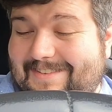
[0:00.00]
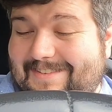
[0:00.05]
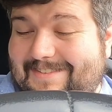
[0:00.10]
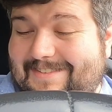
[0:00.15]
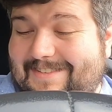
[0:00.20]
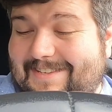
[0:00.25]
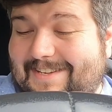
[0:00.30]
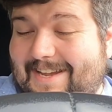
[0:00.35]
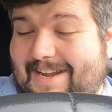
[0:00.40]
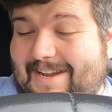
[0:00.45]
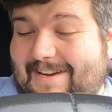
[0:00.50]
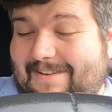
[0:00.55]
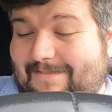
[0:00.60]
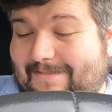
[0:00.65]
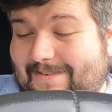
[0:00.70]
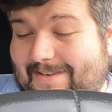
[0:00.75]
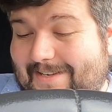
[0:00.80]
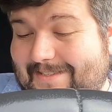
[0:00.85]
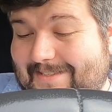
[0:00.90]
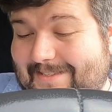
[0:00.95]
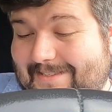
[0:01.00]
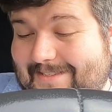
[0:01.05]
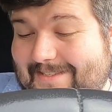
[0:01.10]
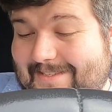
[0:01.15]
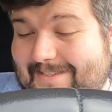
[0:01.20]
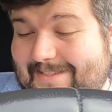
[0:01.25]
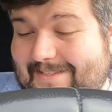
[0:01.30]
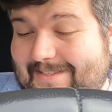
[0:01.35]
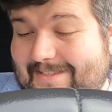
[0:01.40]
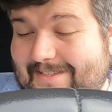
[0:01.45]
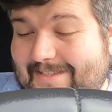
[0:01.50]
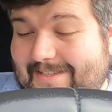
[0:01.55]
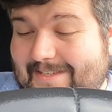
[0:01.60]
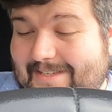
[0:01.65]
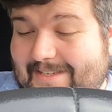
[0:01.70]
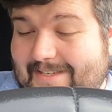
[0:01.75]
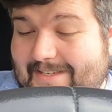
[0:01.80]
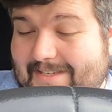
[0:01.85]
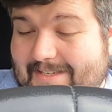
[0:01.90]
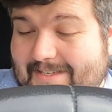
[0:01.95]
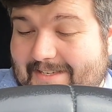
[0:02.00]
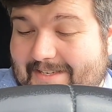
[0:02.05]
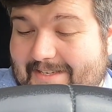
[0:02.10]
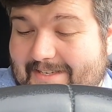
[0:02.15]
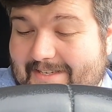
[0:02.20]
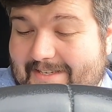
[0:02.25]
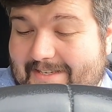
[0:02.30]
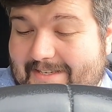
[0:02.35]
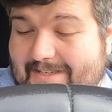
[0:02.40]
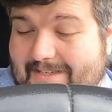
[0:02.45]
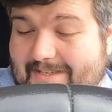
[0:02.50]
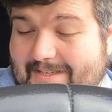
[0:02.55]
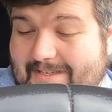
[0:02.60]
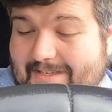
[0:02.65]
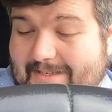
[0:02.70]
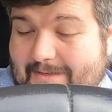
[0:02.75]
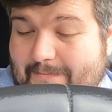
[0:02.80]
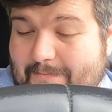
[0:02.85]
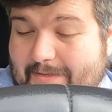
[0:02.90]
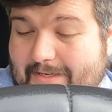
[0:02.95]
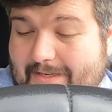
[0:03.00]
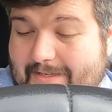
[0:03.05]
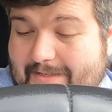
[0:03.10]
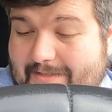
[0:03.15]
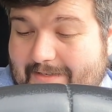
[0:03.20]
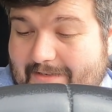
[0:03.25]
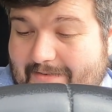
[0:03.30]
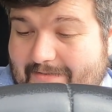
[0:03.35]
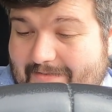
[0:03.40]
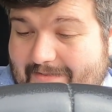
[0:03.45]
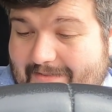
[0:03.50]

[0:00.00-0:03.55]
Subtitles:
Seattle, Washington. But